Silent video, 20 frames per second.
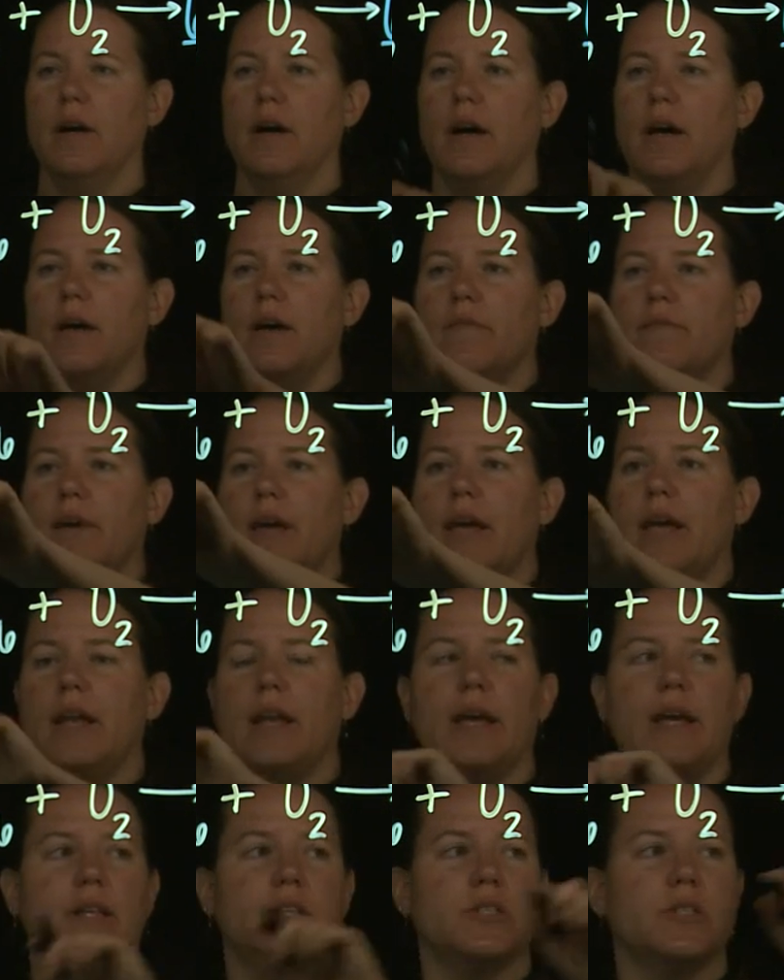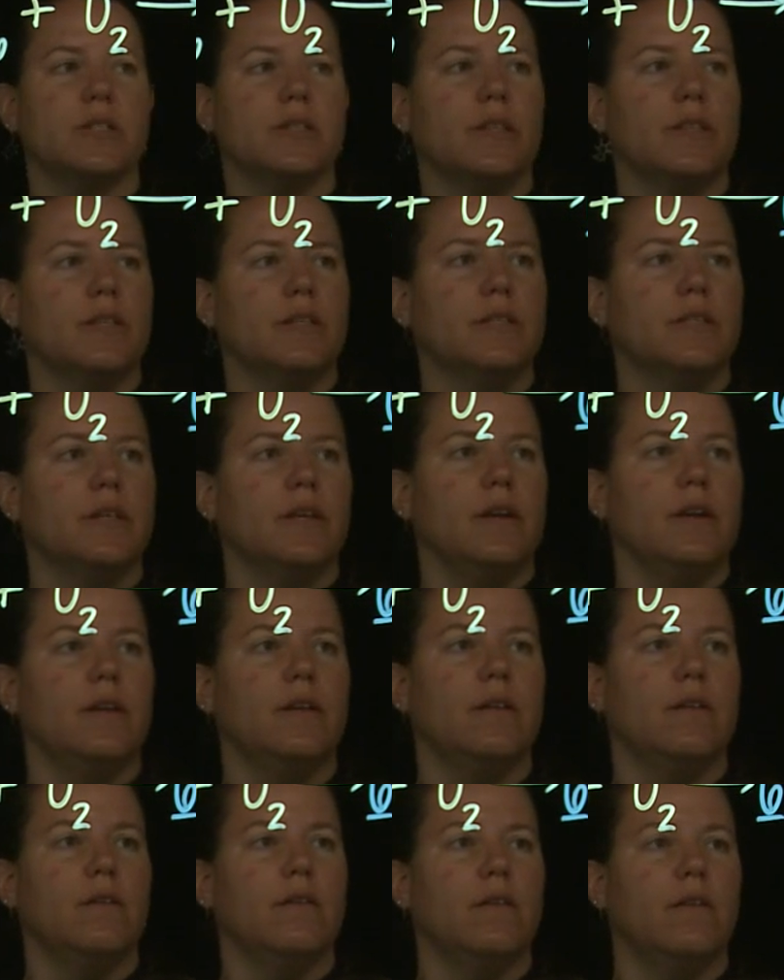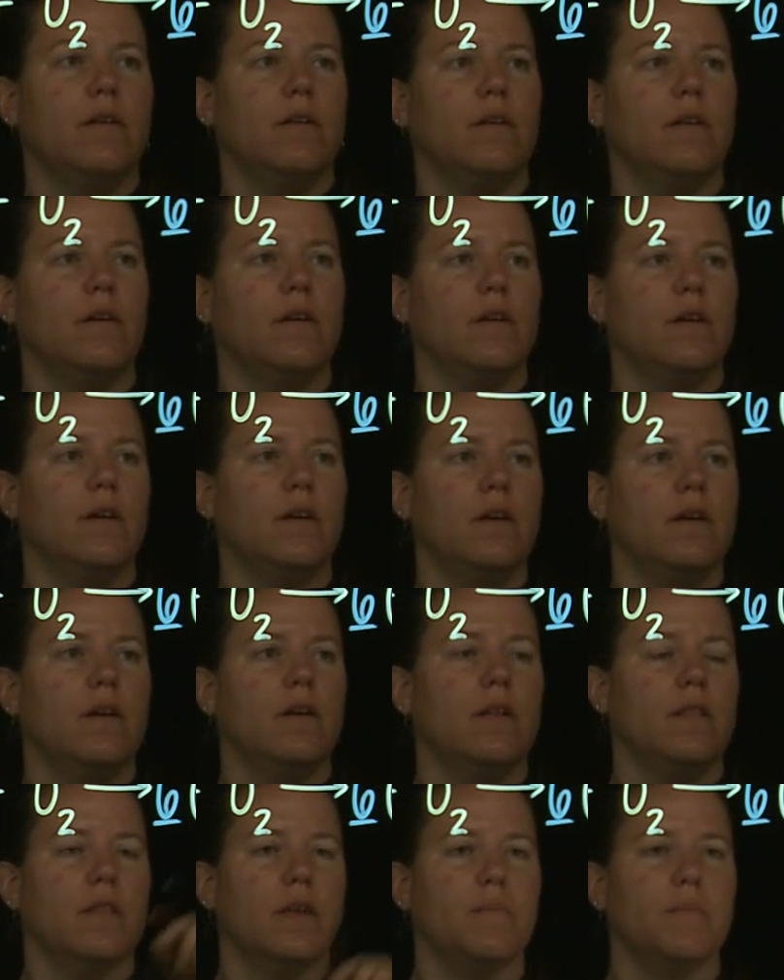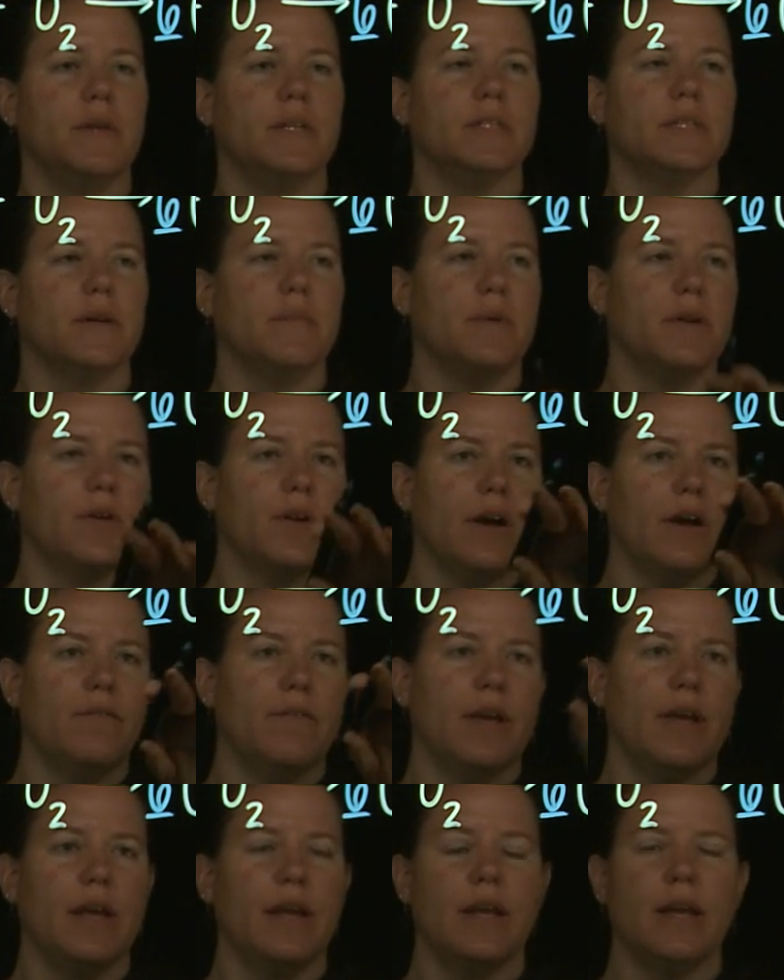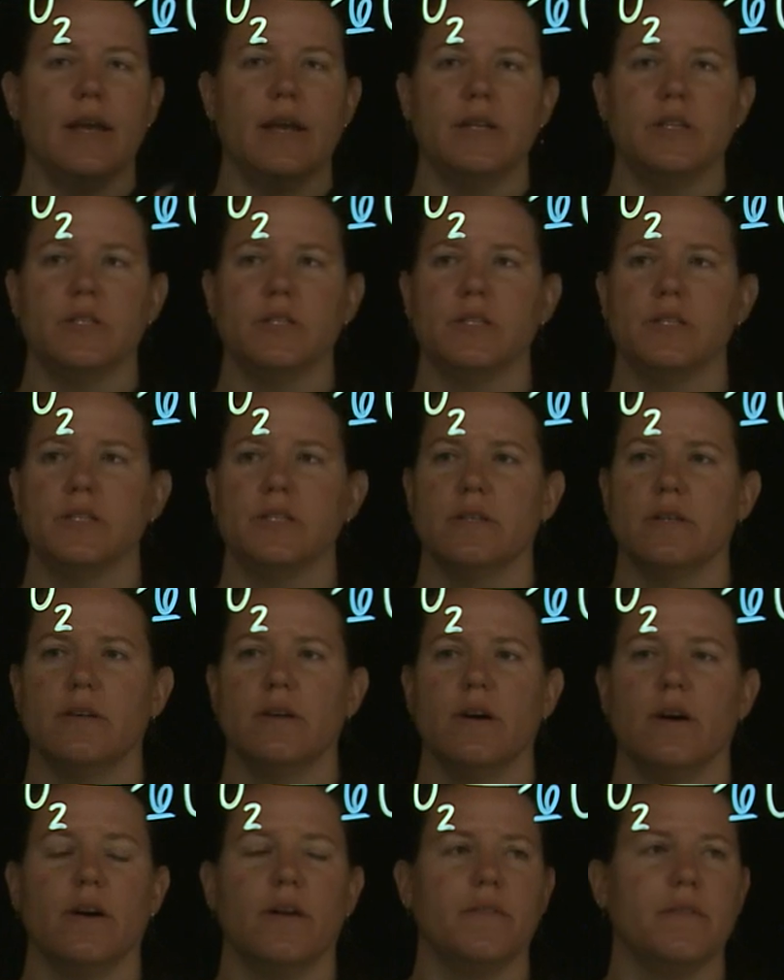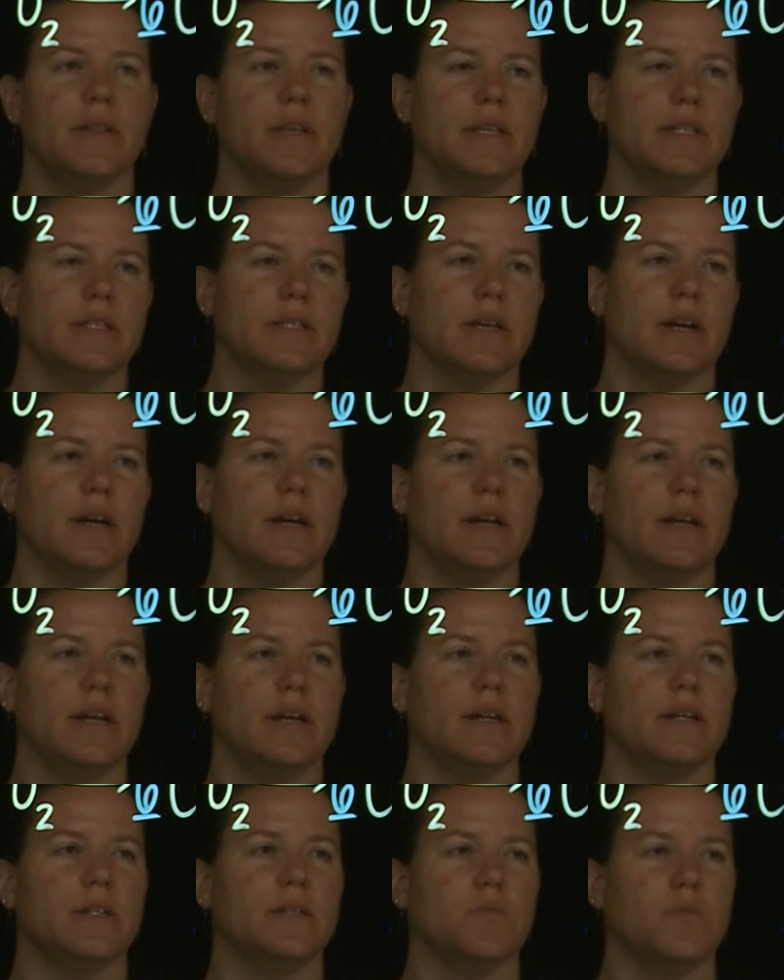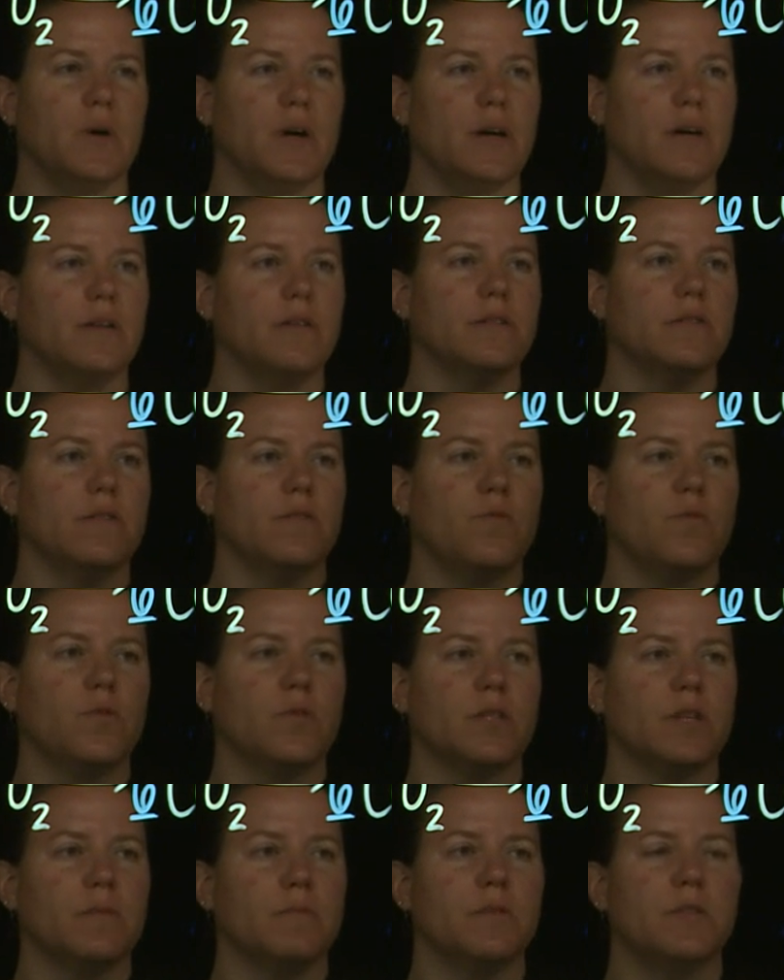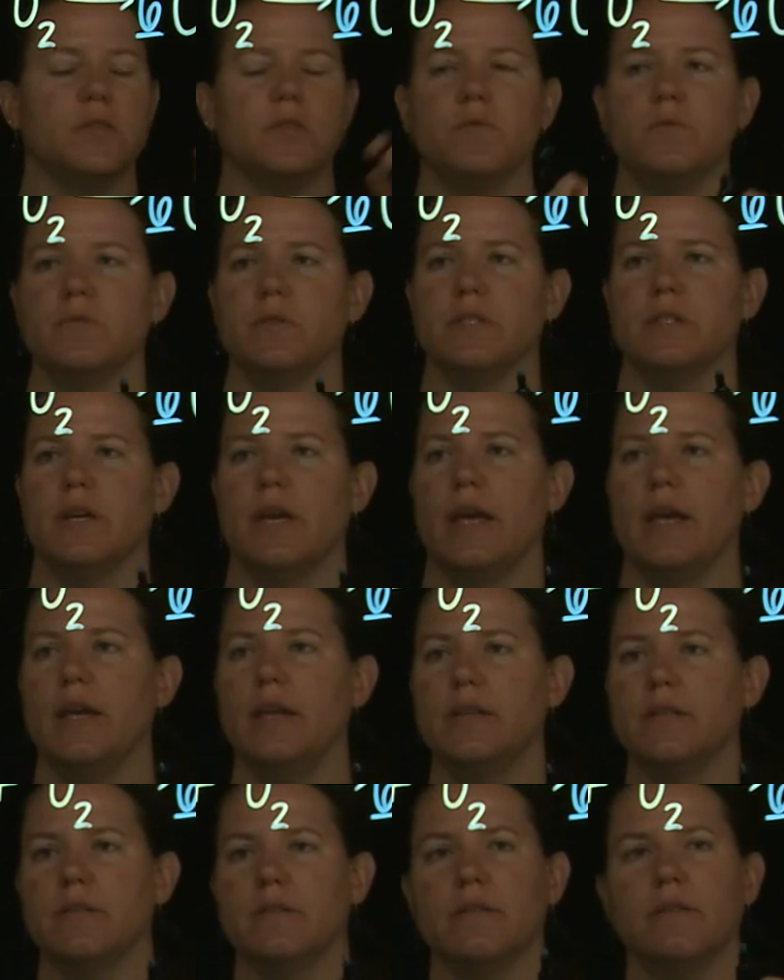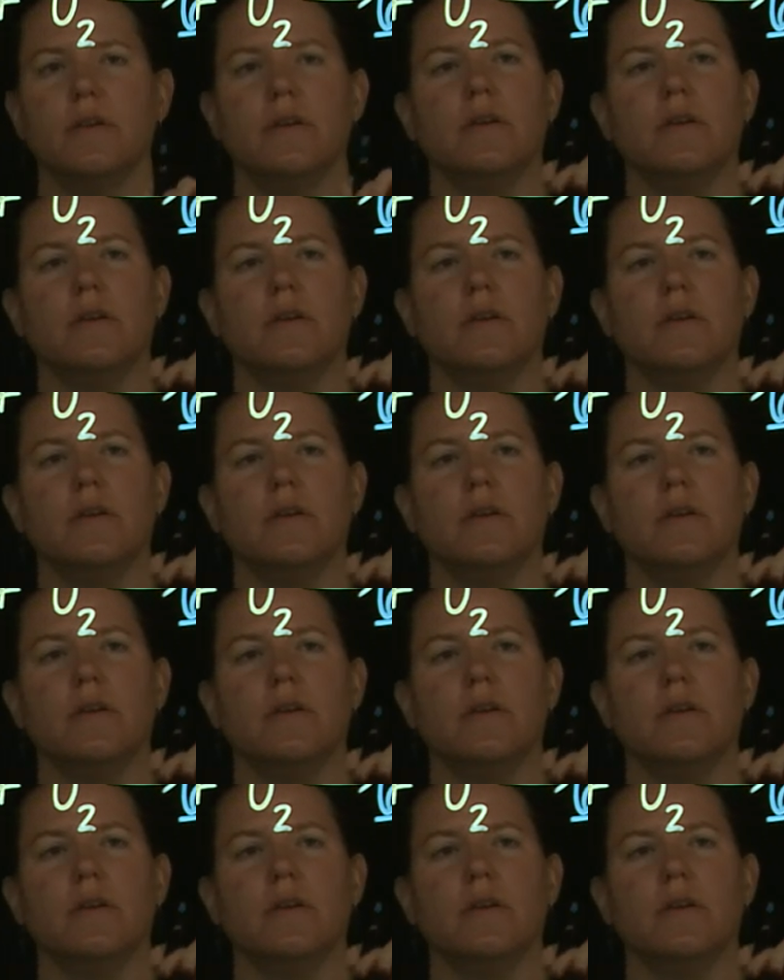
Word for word: I have eight H's on this side. That means I better have eight H's on this side as well. So four times two is eight.